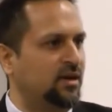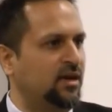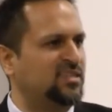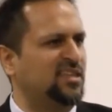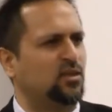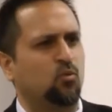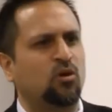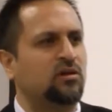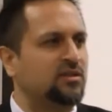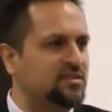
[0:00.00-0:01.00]
He said, the
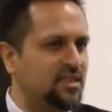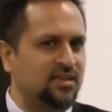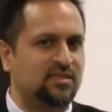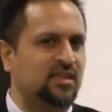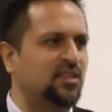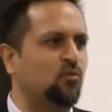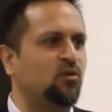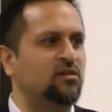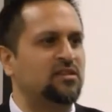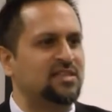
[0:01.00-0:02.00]
world is this, and the
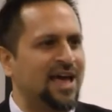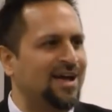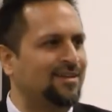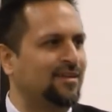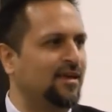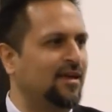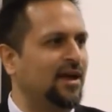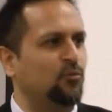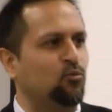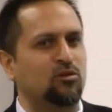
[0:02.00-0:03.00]
world is that,
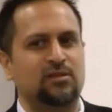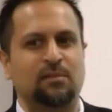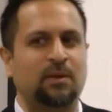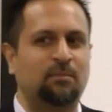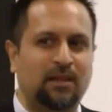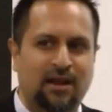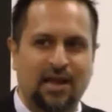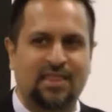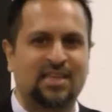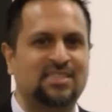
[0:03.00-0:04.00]
and worldly people are
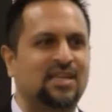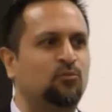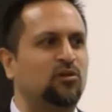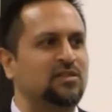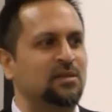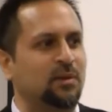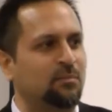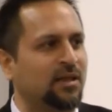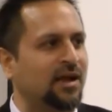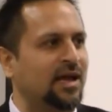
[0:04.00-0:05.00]
like this, and worldly
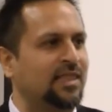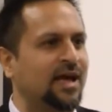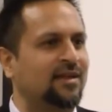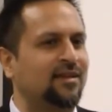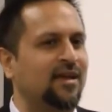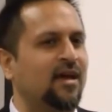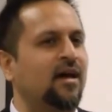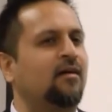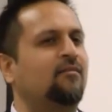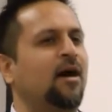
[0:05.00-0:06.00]
people are like that.
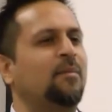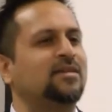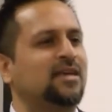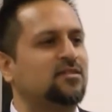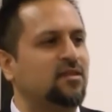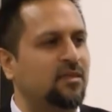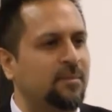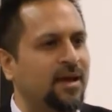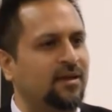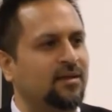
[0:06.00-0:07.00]
Rabia says to the
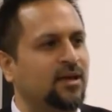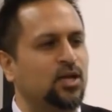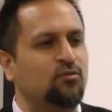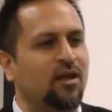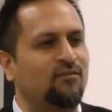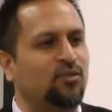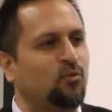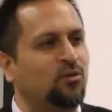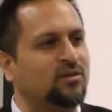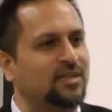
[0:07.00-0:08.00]
man, you love the
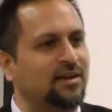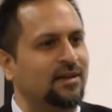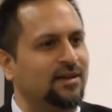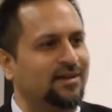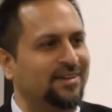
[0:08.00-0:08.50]
world dearly.